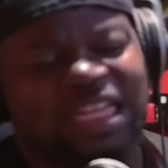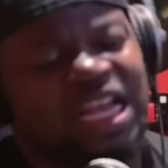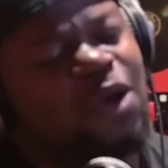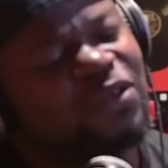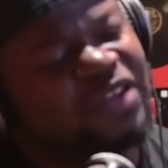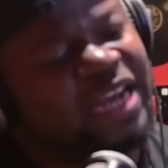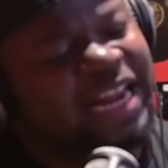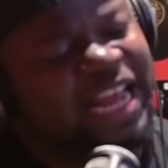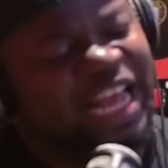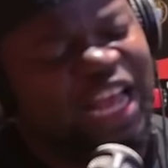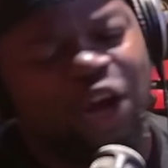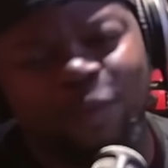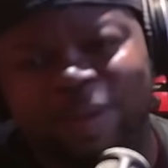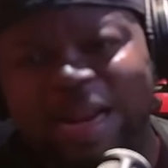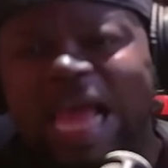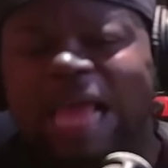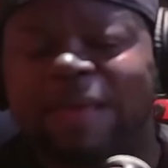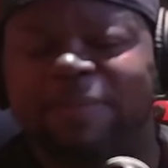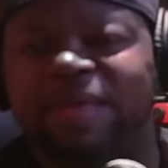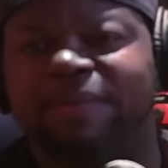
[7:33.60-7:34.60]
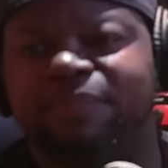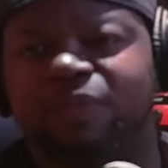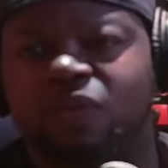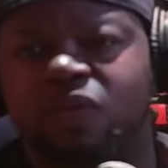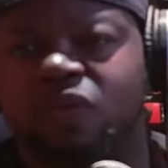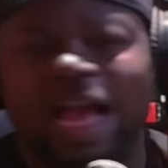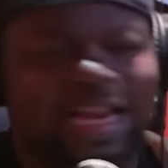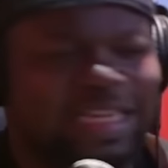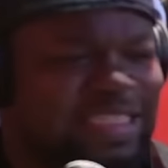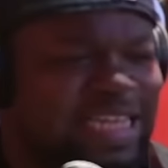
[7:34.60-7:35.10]
he was trying to help black people.
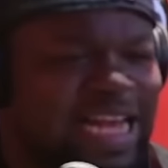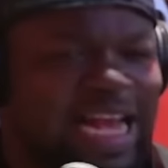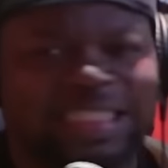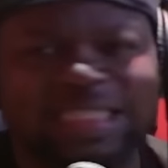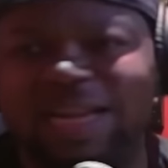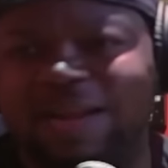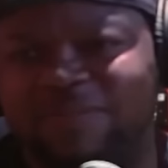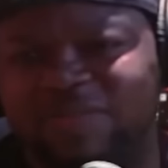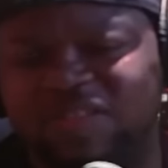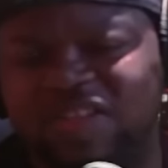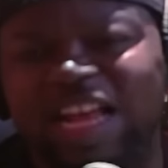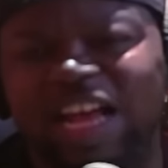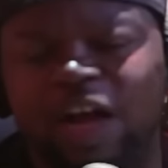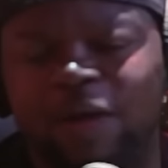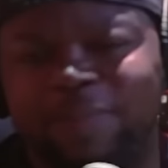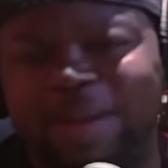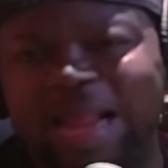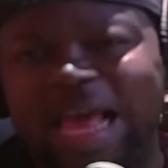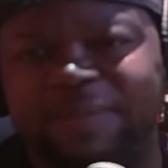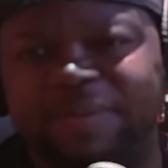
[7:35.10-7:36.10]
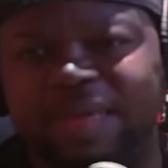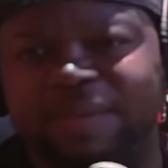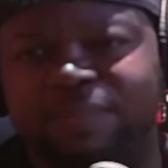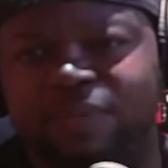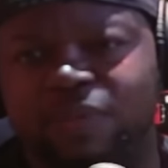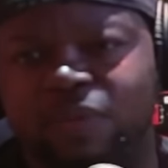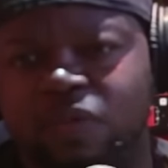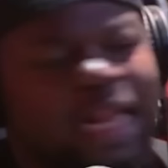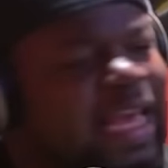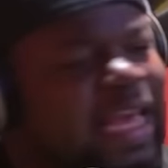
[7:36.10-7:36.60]
Got his ass slumped for trying to help black
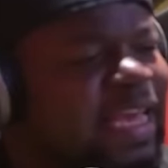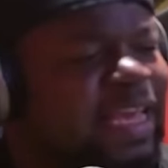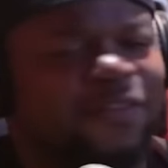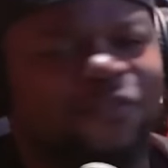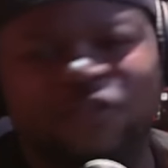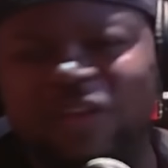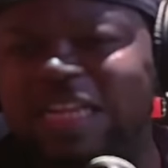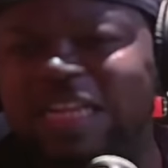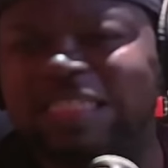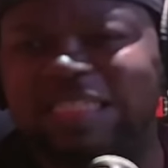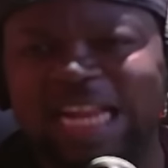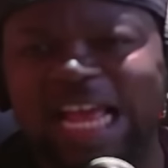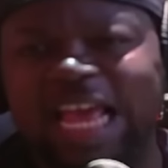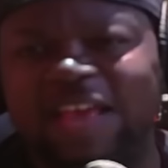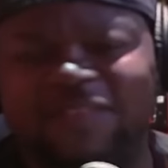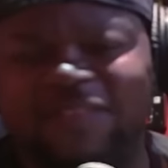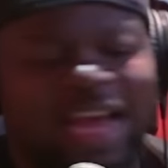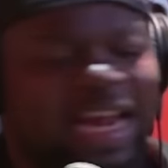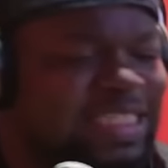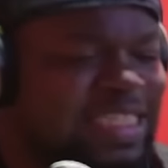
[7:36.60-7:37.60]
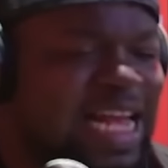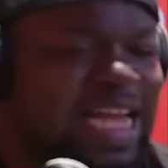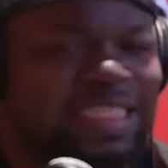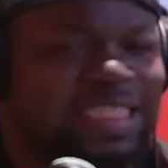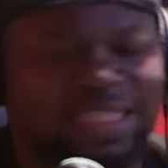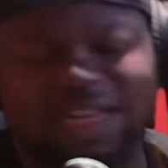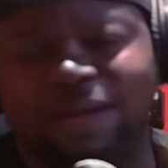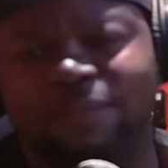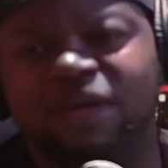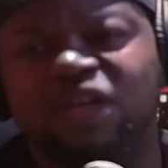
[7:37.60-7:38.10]
people. Lincoln, free the slave, got his
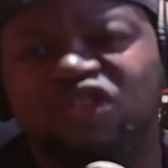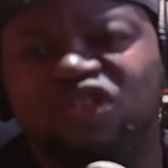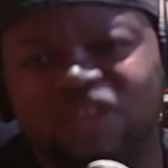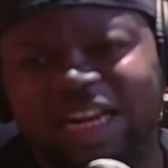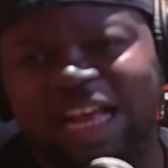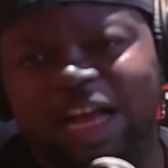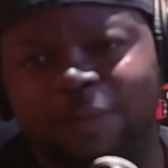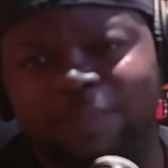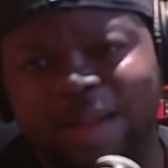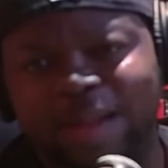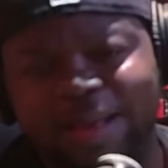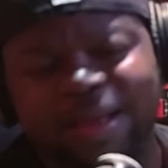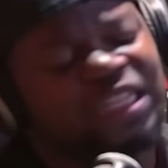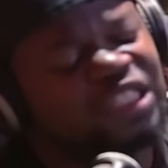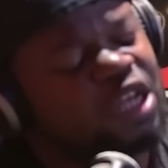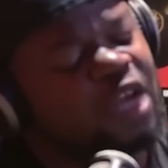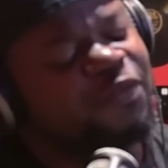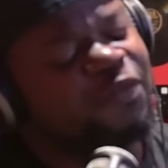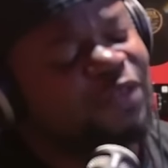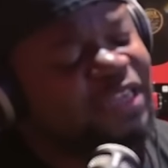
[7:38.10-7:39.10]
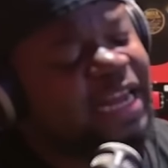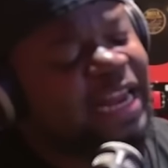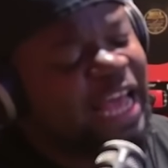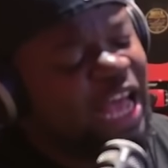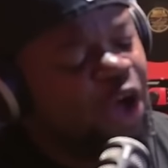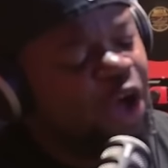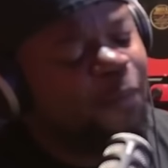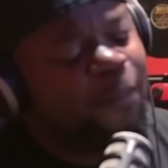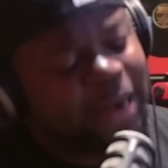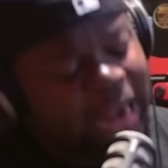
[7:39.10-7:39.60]
ass slumped trying to help black. So if you try to
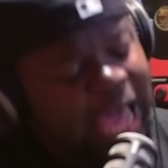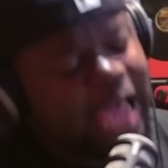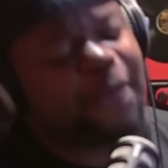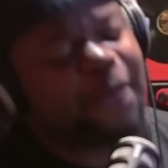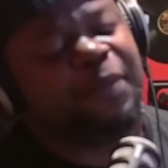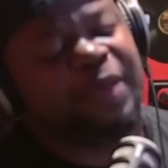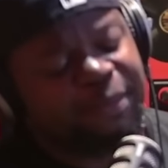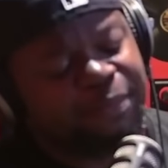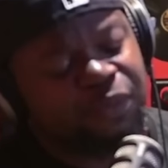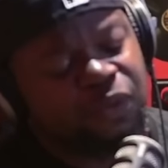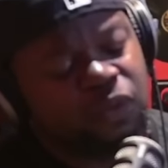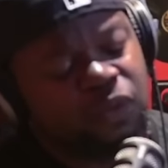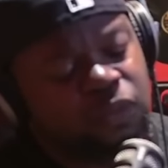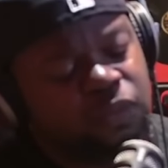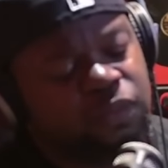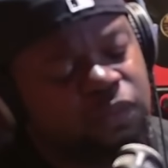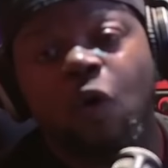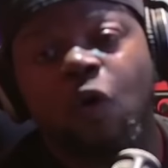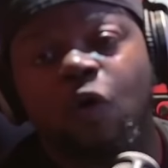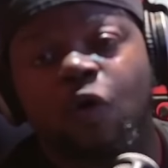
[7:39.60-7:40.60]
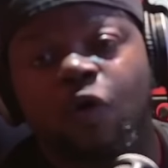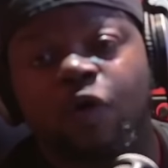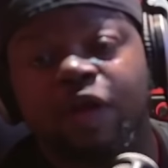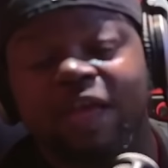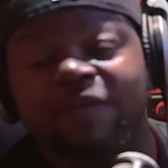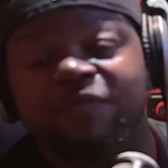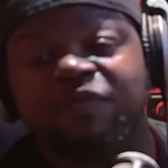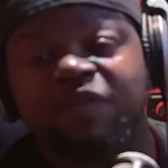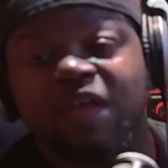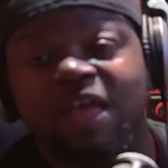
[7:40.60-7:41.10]
help black people, or
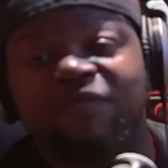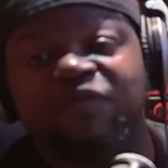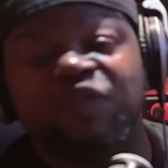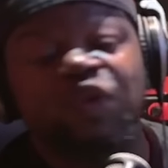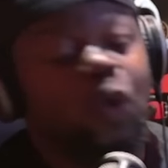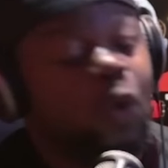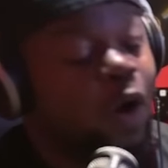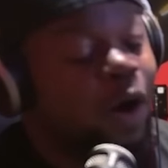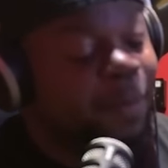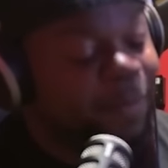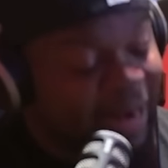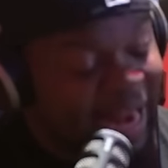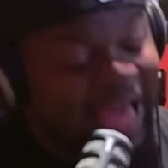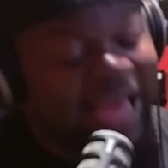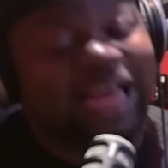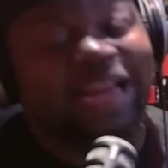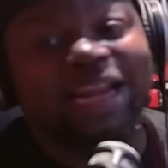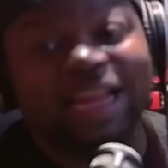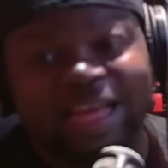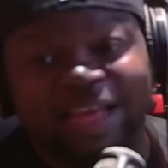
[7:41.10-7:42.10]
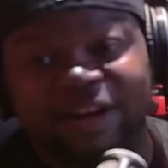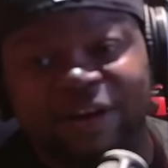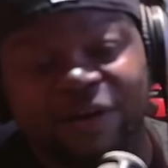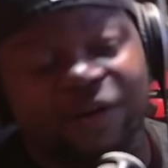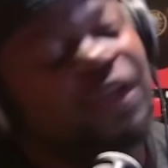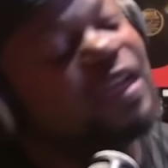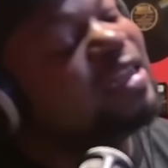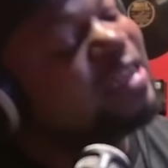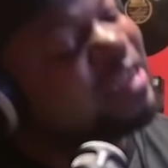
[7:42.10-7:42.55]
if if you are a black leader,